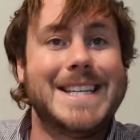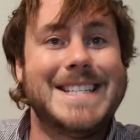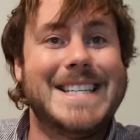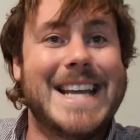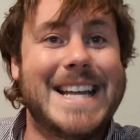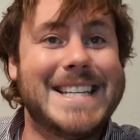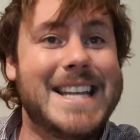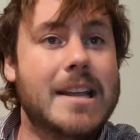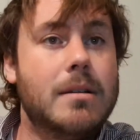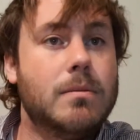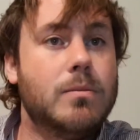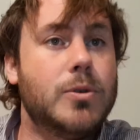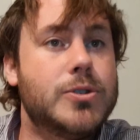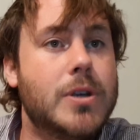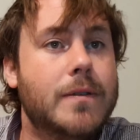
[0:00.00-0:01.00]
Daddy
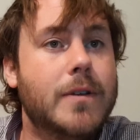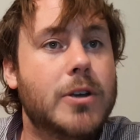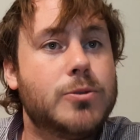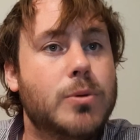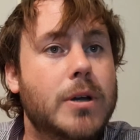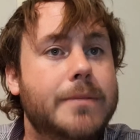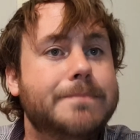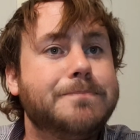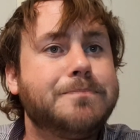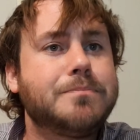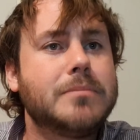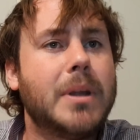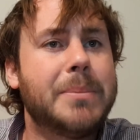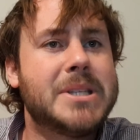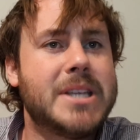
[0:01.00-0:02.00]
was her first word.
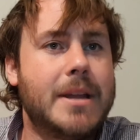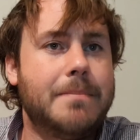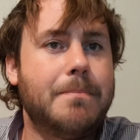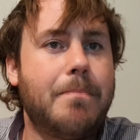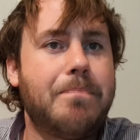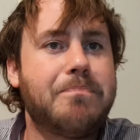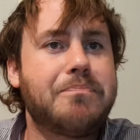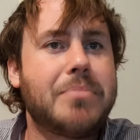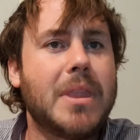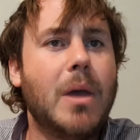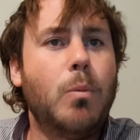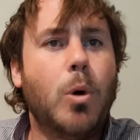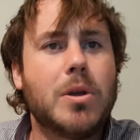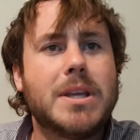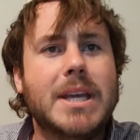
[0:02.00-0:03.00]
Number 10.
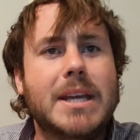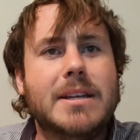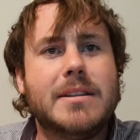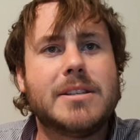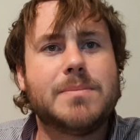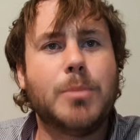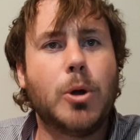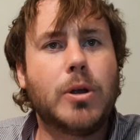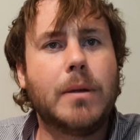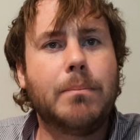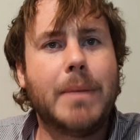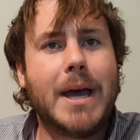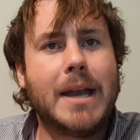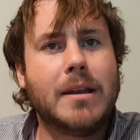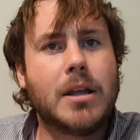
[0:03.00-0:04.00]
What year did the smoking
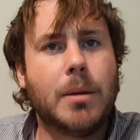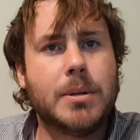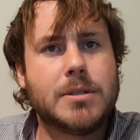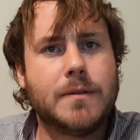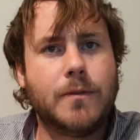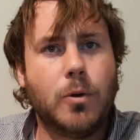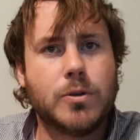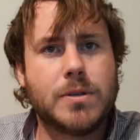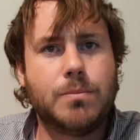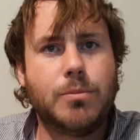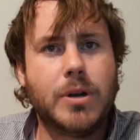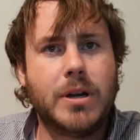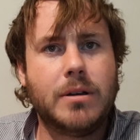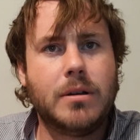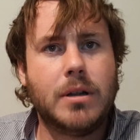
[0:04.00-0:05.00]
ban come into force in
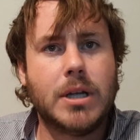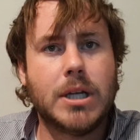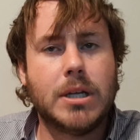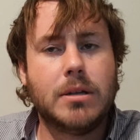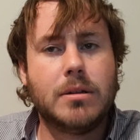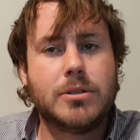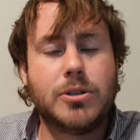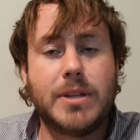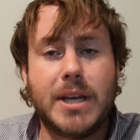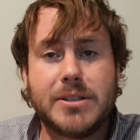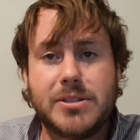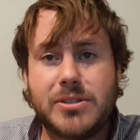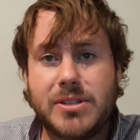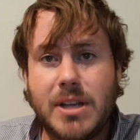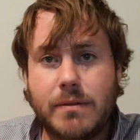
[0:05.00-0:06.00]
Britain?
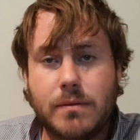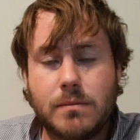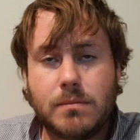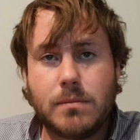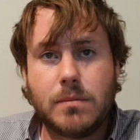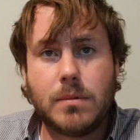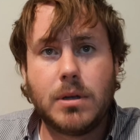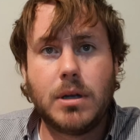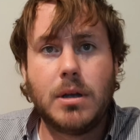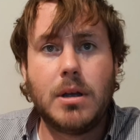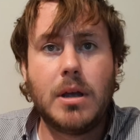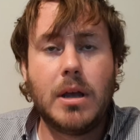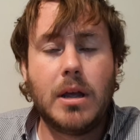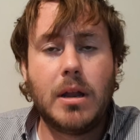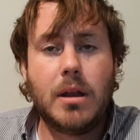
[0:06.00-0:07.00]
2007.
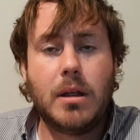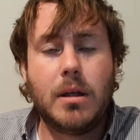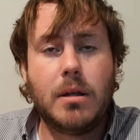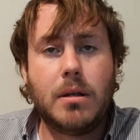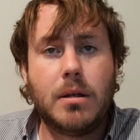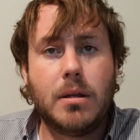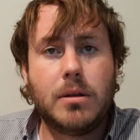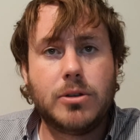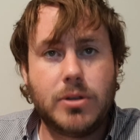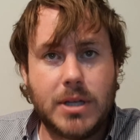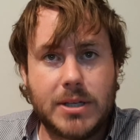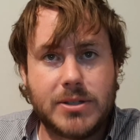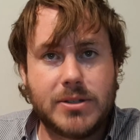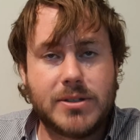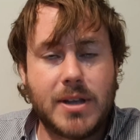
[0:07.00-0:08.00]

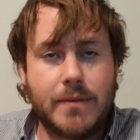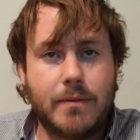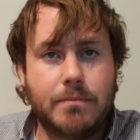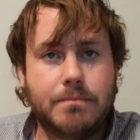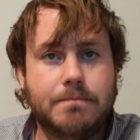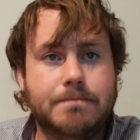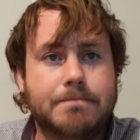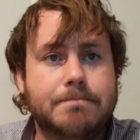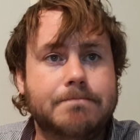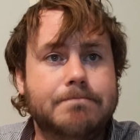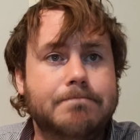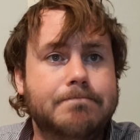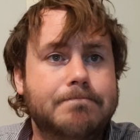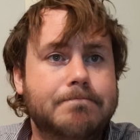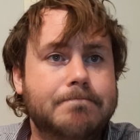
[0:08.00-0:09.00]
2007.
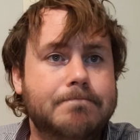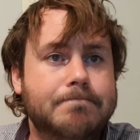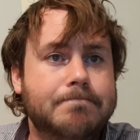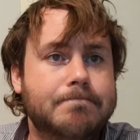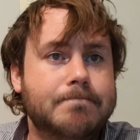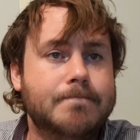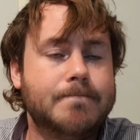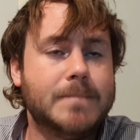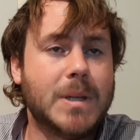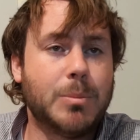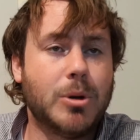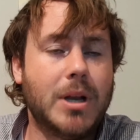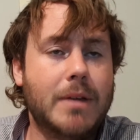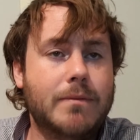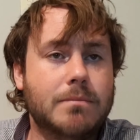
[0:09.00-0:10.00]

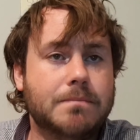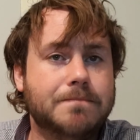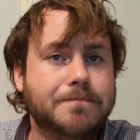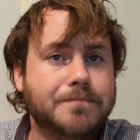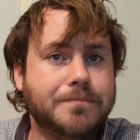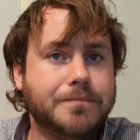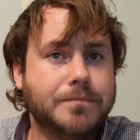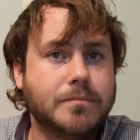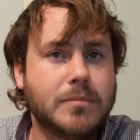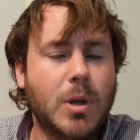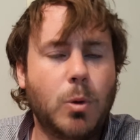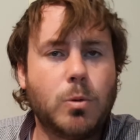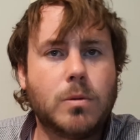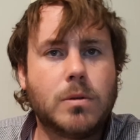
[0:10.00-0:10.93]
Number 11. Oh